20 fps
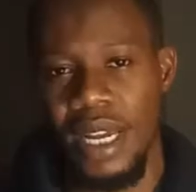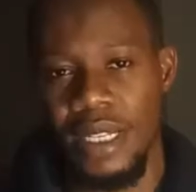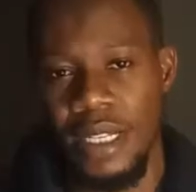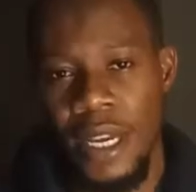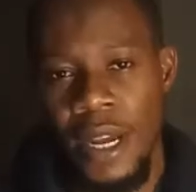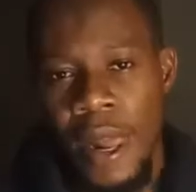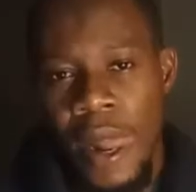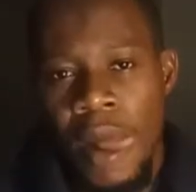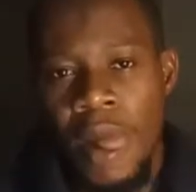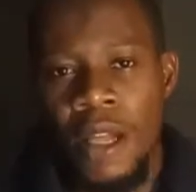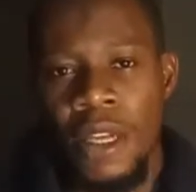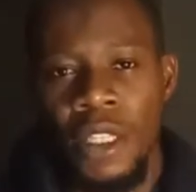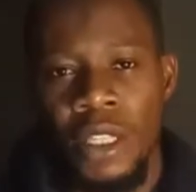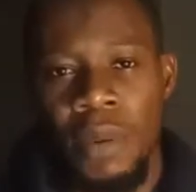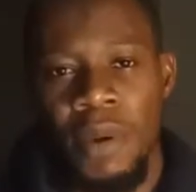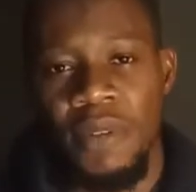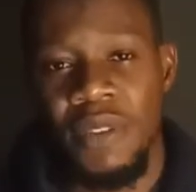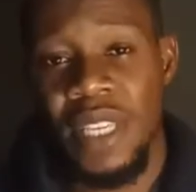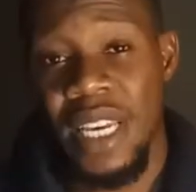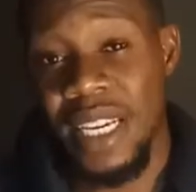and
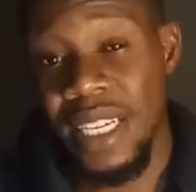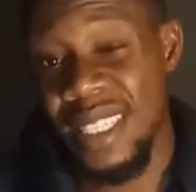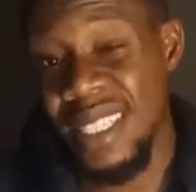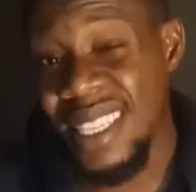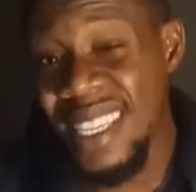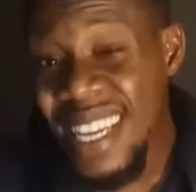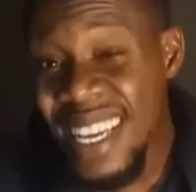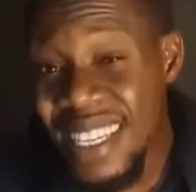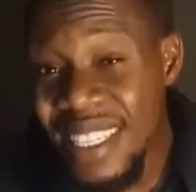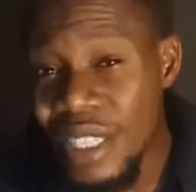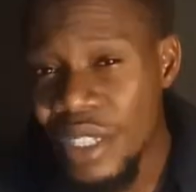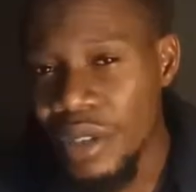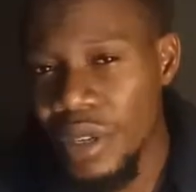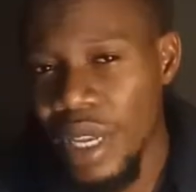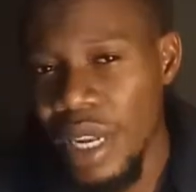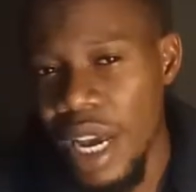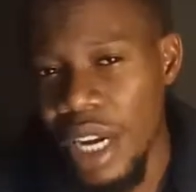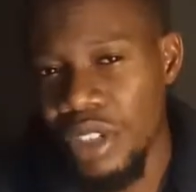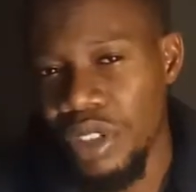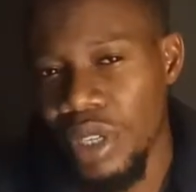techniques you
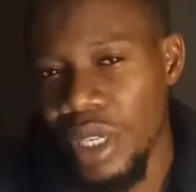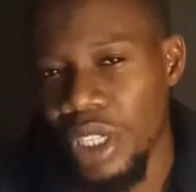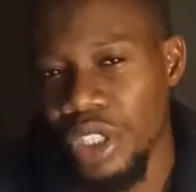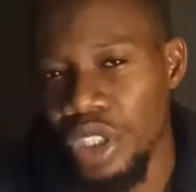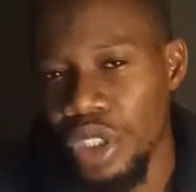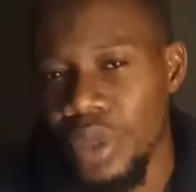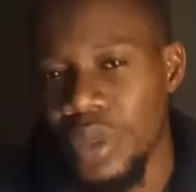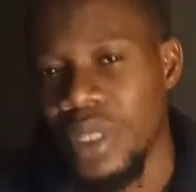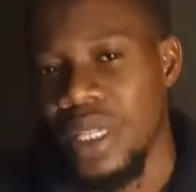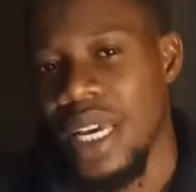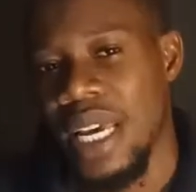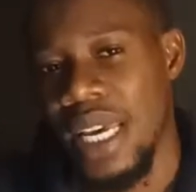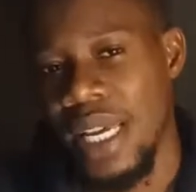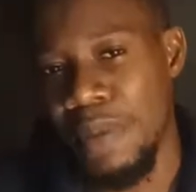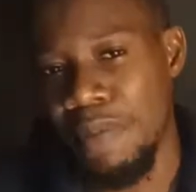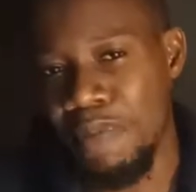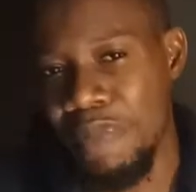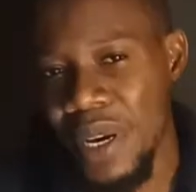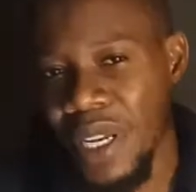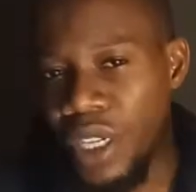can actually use
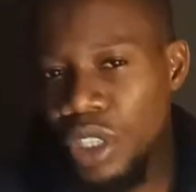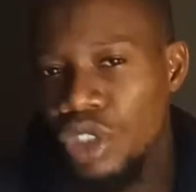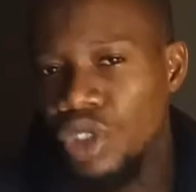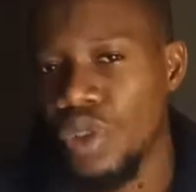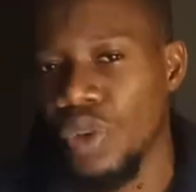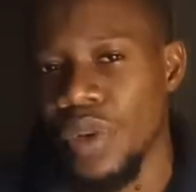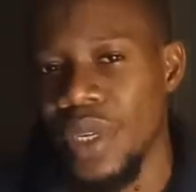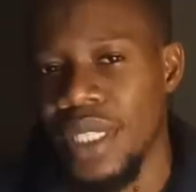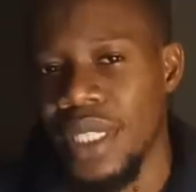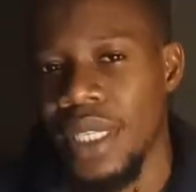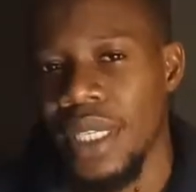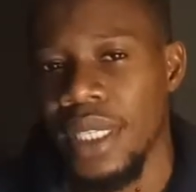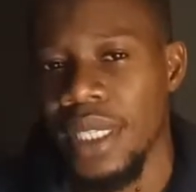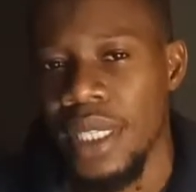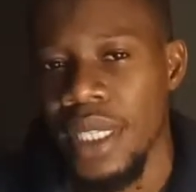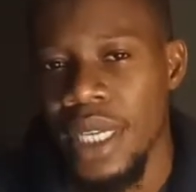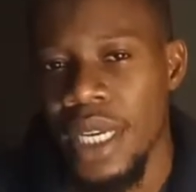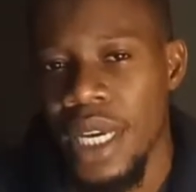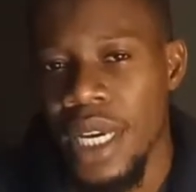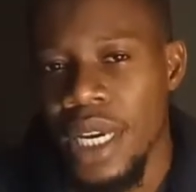in
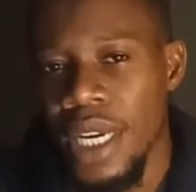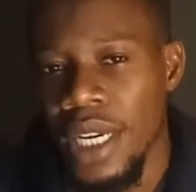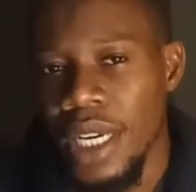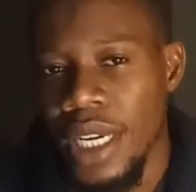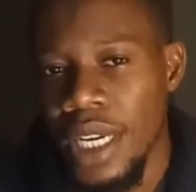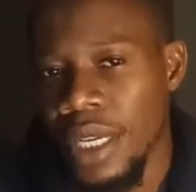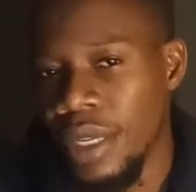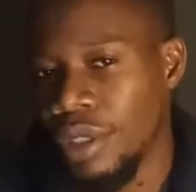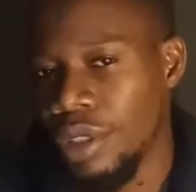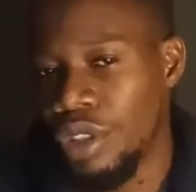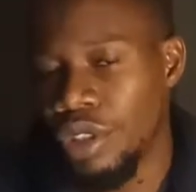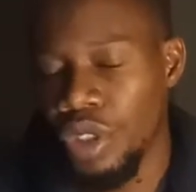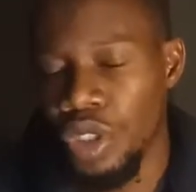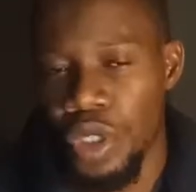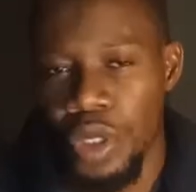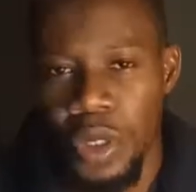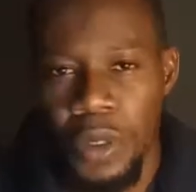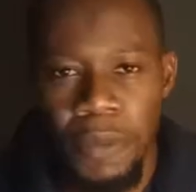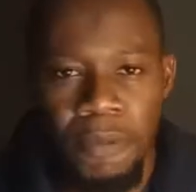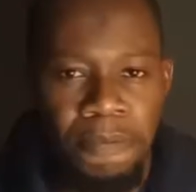penetrating into
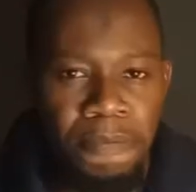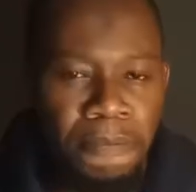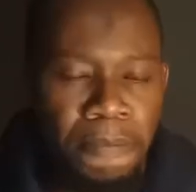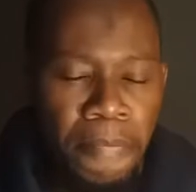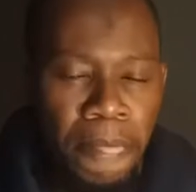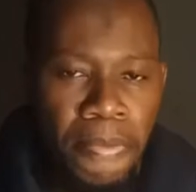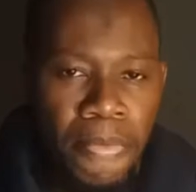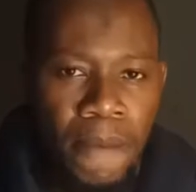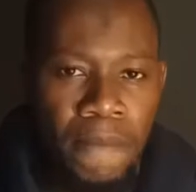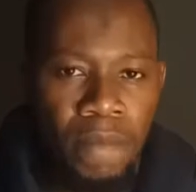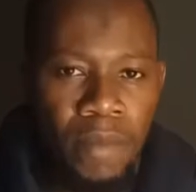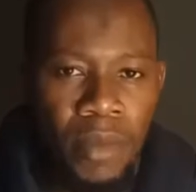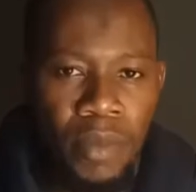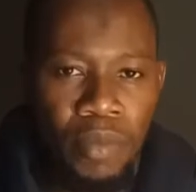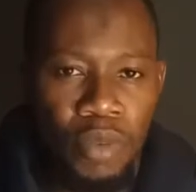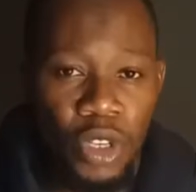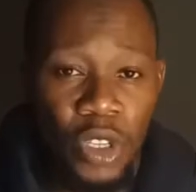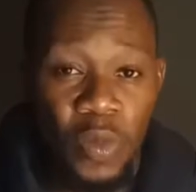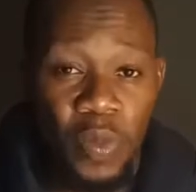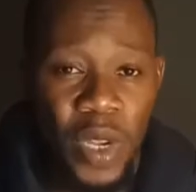your
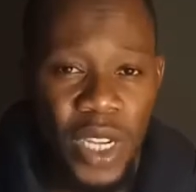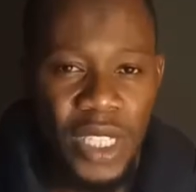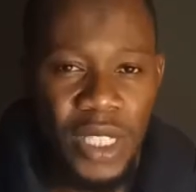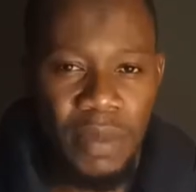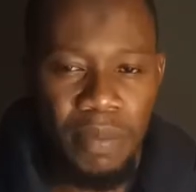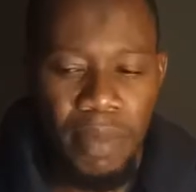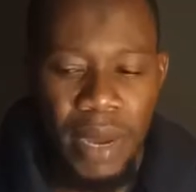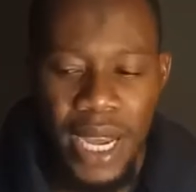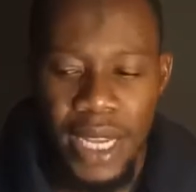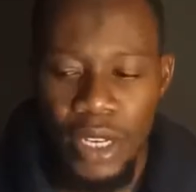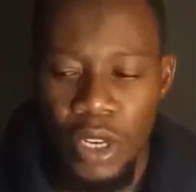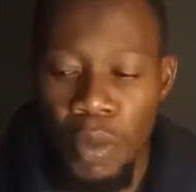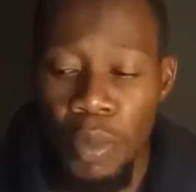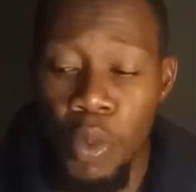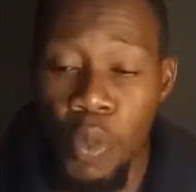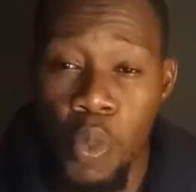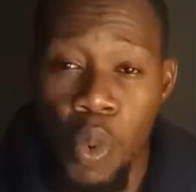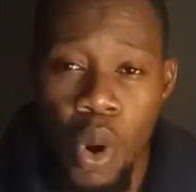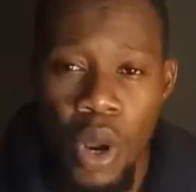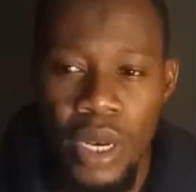prospect's mind.
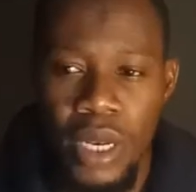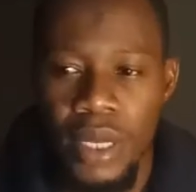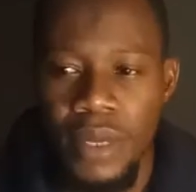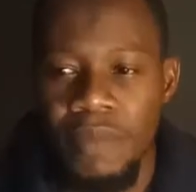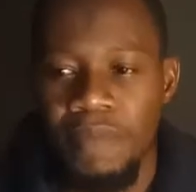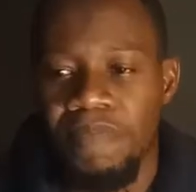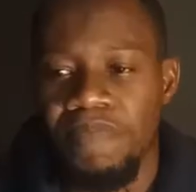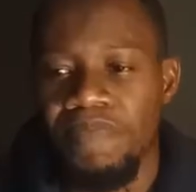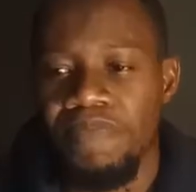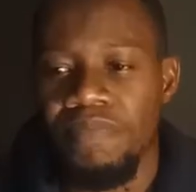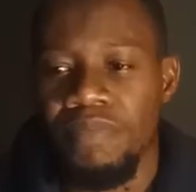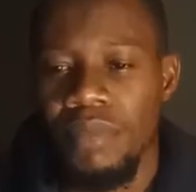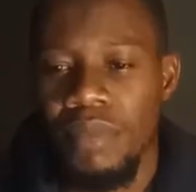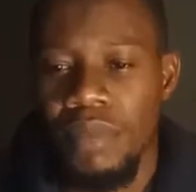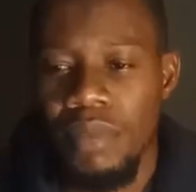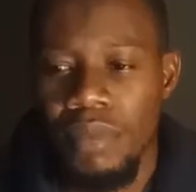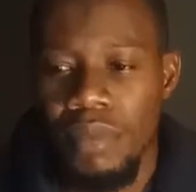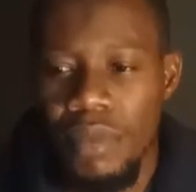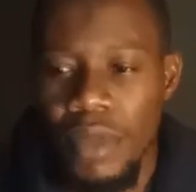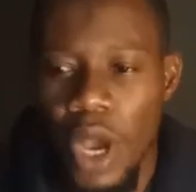Number one
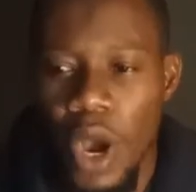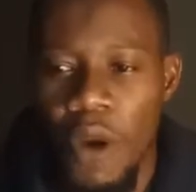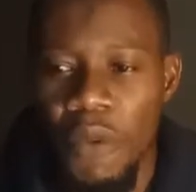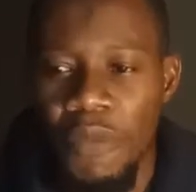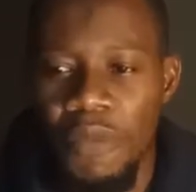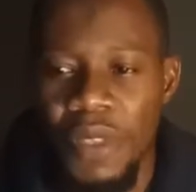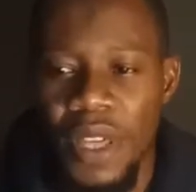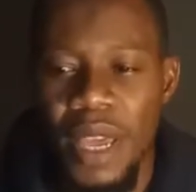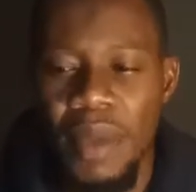of